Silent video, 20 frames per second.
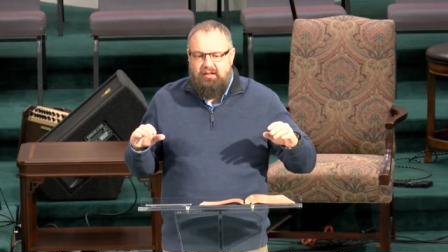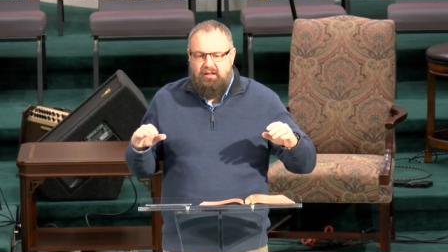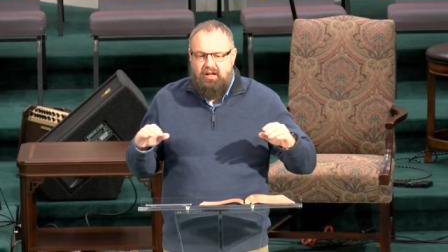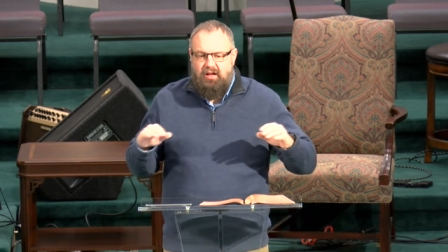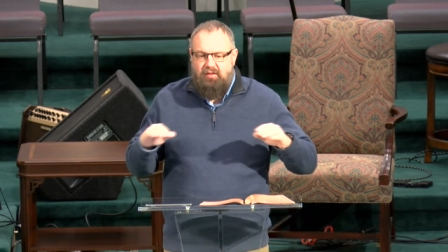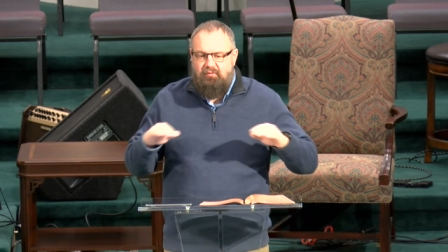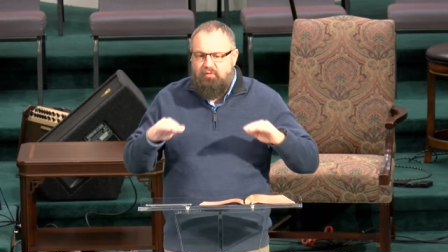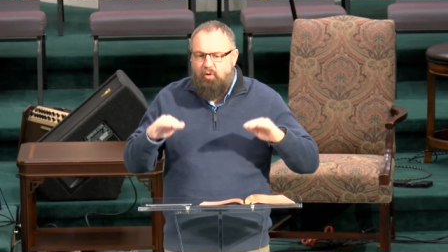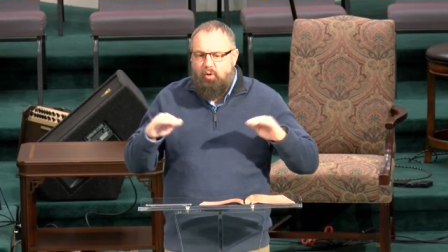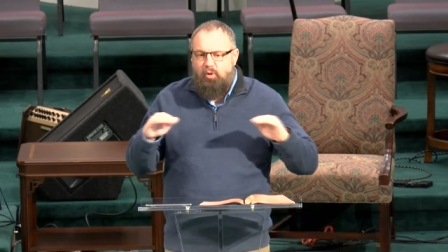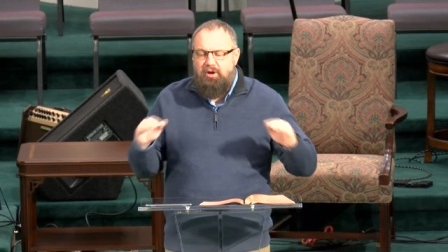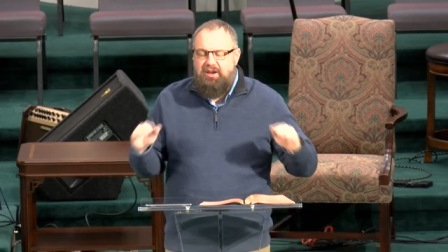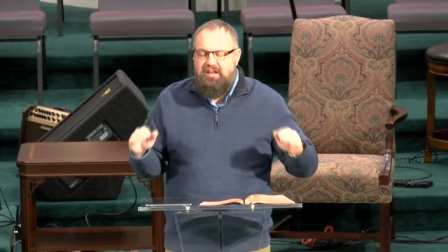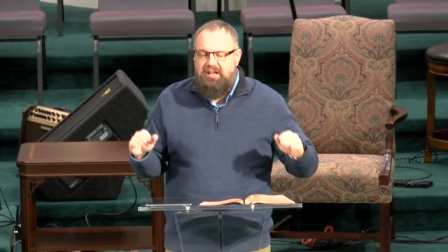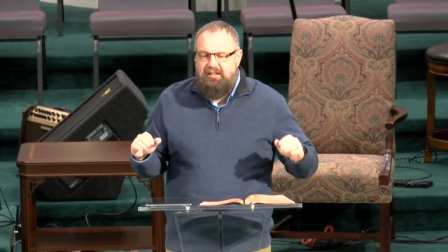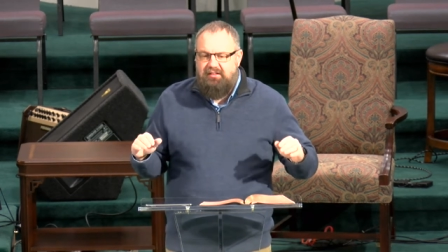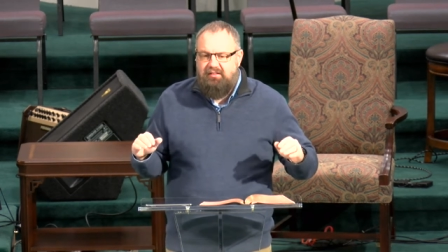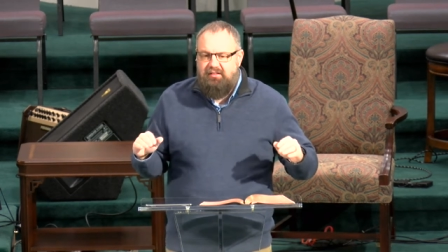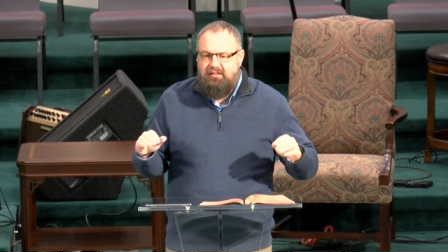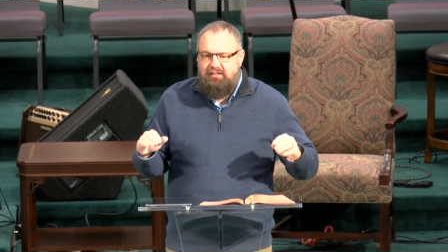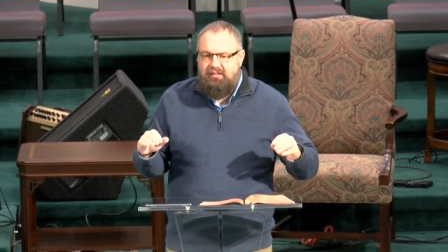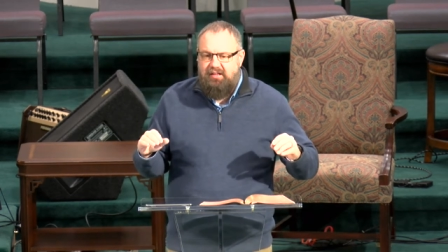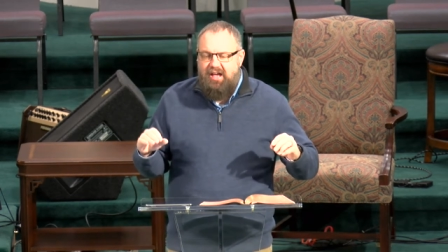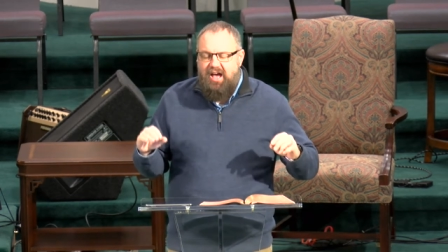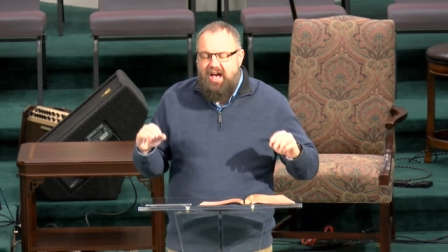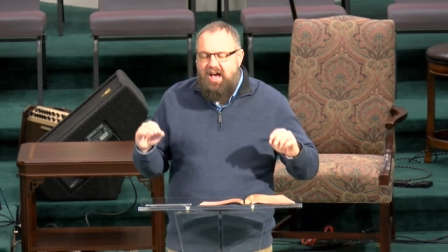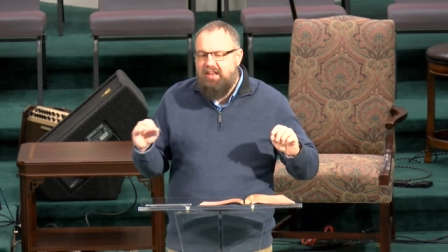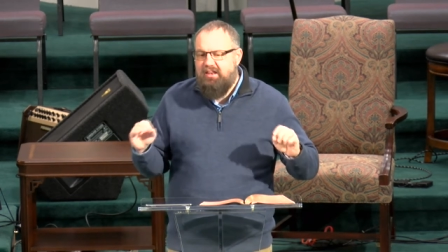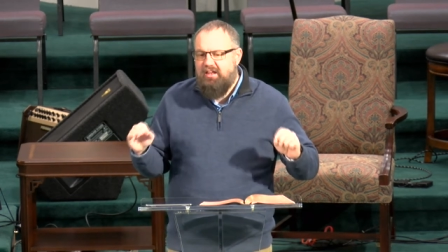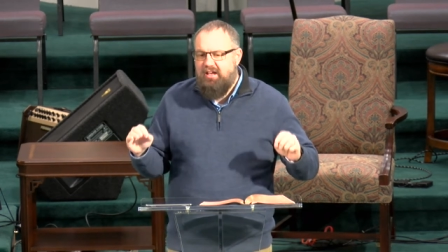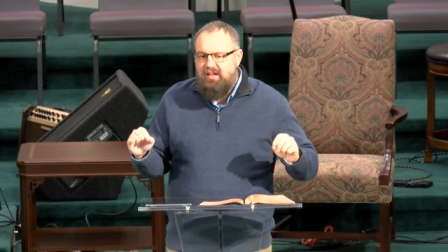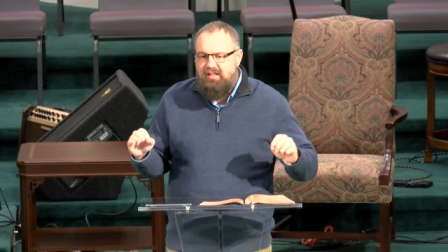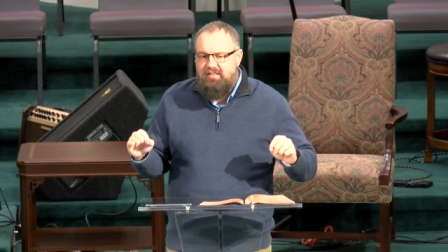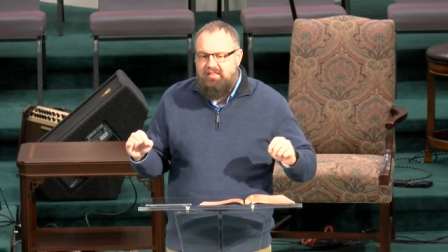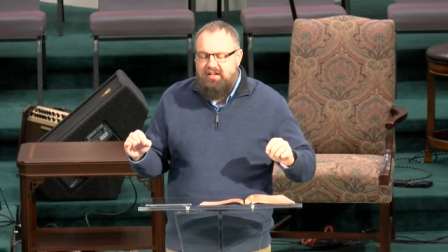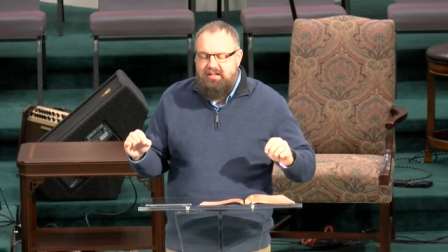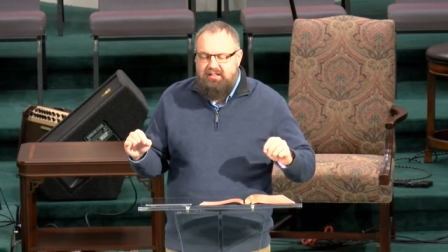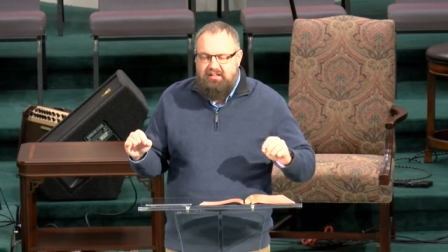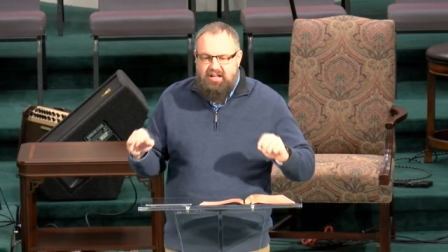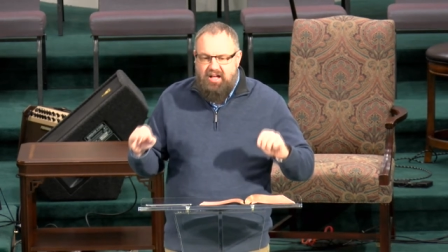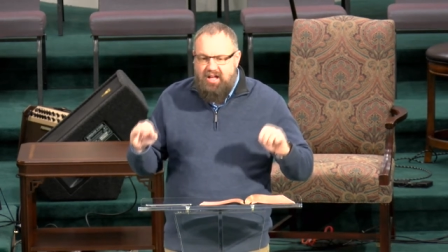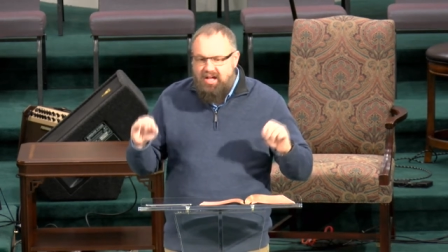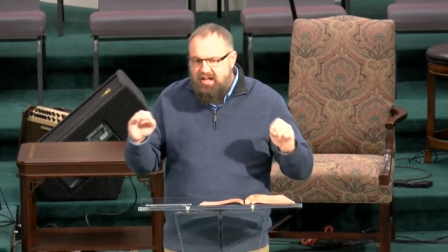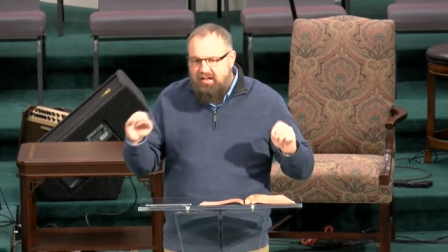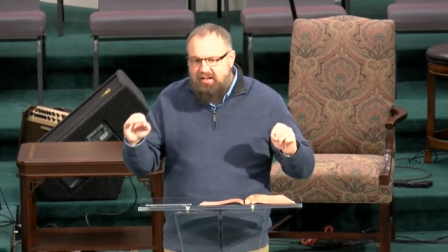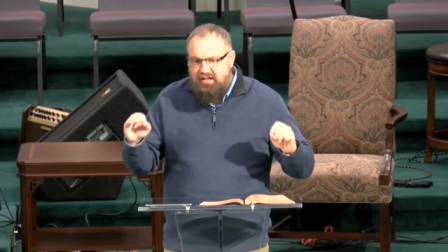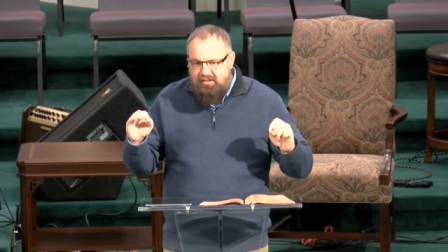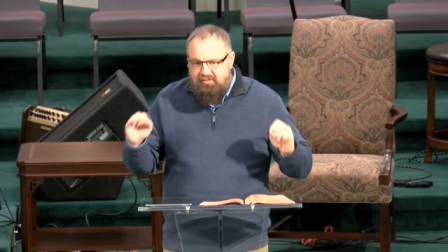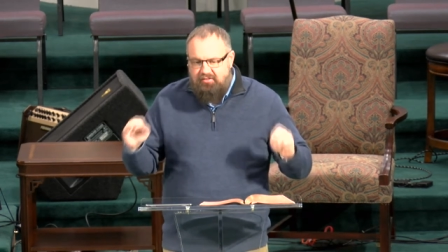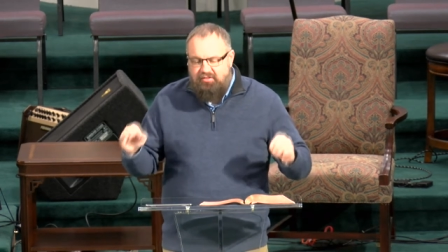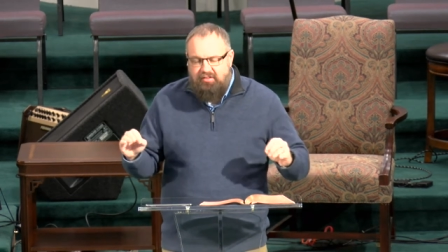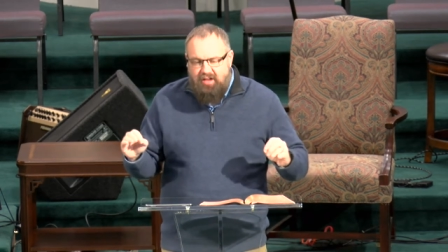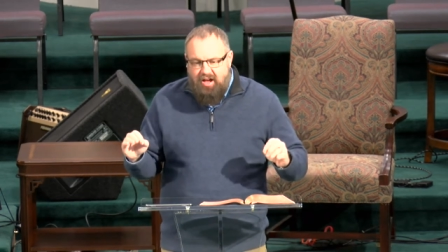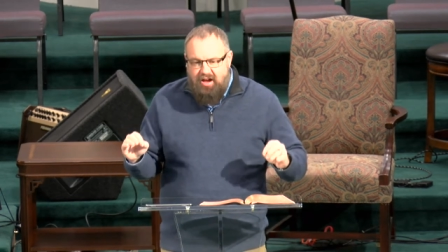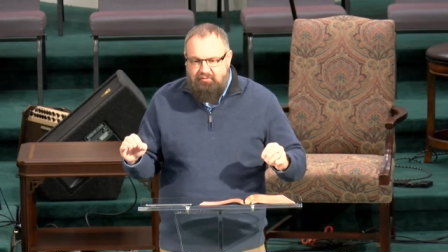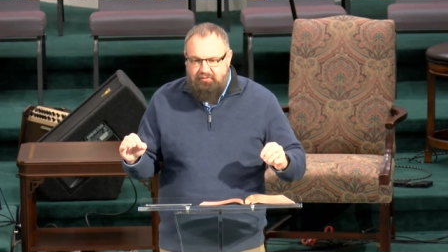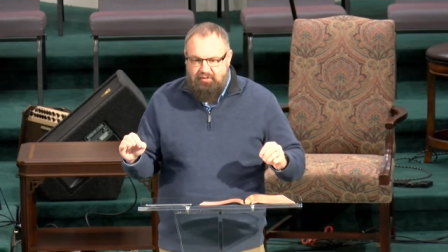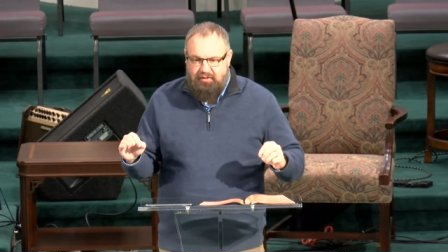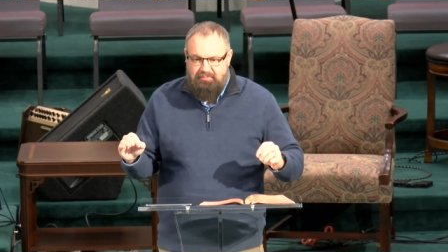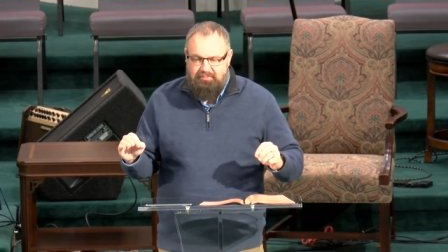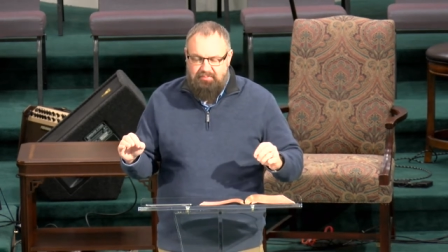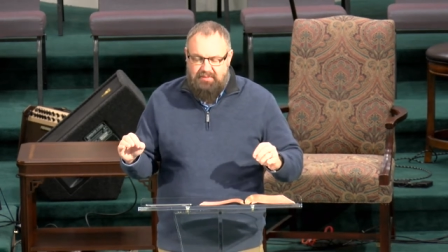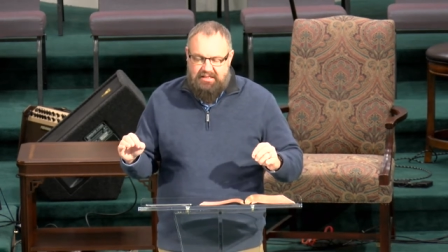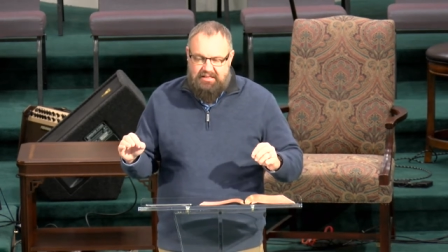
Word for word: avoiding the idea that God is sovereign